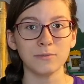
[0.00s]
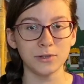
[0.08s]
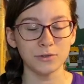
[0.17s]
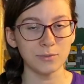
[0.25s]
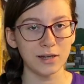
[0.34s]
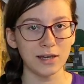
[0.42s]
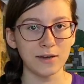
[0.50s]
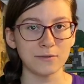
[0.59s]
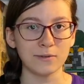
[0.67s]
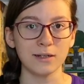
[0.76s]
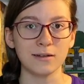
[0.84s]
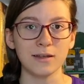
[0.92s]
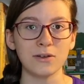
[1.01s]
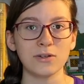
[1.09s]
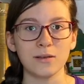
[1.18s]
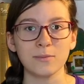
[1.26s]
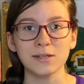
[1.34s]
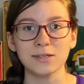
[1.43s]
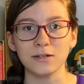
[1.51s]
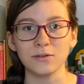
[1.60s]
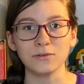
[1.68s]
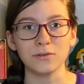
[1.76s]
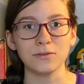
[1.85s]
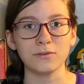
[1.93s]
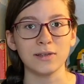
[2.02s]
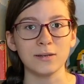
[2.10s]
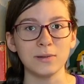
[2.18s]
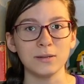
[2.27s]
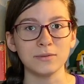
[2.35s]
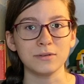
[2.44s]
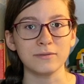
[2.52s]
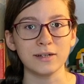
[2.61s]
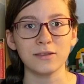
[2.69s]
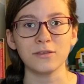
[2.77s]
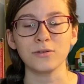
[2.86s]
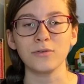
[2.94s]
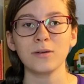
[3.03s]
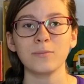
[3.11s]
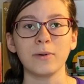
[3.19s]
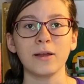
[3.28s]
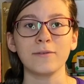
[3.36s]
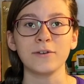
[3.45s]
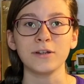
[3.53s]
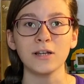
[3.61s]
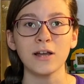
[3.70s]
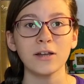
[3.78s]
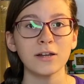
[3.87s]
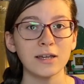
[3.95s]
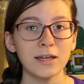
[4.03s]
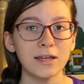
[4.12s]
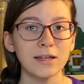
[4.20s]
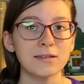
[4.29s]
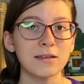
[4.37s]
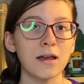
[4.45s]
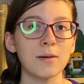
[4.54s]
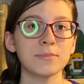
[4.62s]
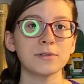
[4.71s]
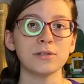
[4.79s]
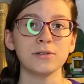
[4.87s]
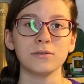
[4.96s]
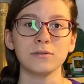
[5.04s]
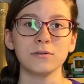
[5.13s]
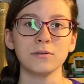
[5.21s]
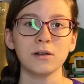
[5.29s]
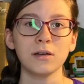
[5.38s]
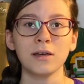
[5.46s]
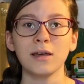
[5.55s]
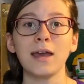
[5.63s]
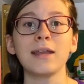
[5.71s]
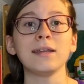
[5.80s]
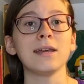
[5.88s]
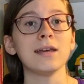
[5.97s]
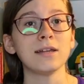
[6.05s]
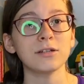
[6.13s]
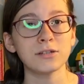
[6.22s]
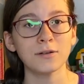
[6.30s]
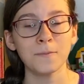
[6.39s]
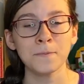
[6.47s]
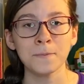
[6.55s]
You might have to read it aloud to them because I don't know if they'd be able to read through it, but for younger kids up to any age.